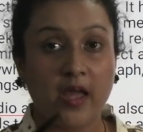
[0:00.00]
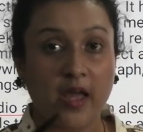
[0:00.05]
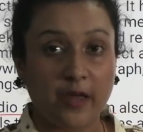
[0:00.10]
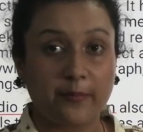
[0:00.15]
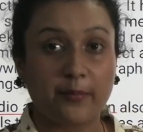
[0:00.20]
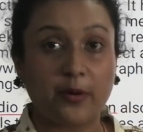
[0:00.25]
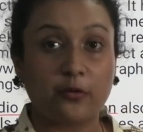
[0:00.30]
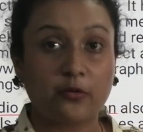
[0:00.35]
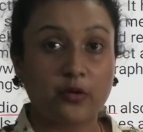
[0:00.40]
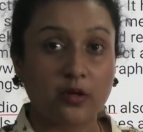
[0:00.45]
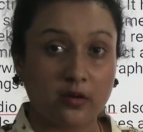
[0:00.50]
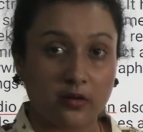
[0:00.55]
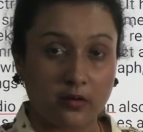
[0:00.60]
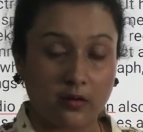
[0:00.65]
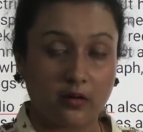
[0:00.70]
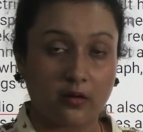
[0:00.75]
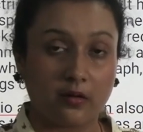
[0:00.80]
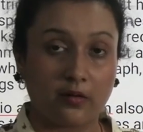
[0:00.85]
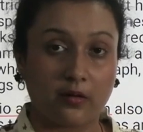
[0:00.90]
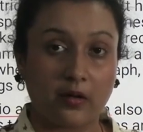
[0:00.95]
about
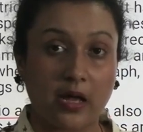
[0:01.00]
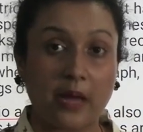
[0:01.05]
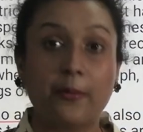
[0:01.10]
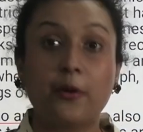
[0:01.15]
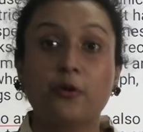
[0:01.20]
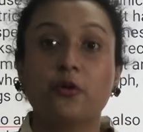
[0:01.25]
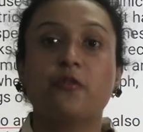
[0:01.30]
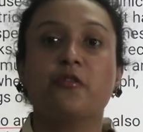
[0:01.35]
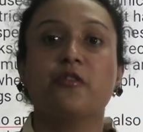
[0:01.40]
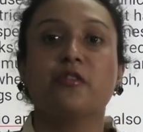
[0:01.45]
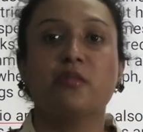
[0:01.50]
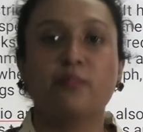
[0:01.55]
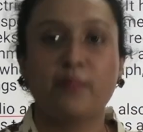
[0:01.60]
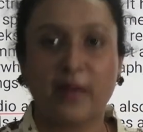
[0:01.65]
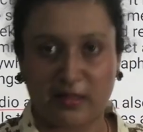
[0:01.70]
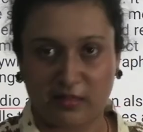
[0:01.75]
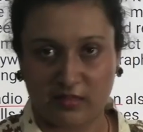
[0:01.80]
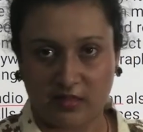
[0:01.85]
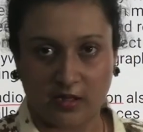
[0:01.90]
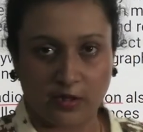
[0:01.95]
our
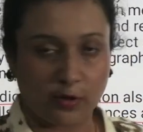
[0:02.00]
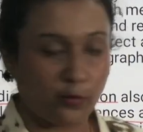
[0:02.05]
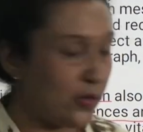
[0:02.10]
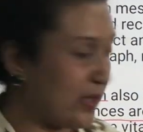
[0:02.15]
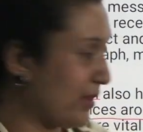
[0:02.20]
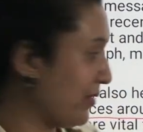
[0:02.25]
space, you can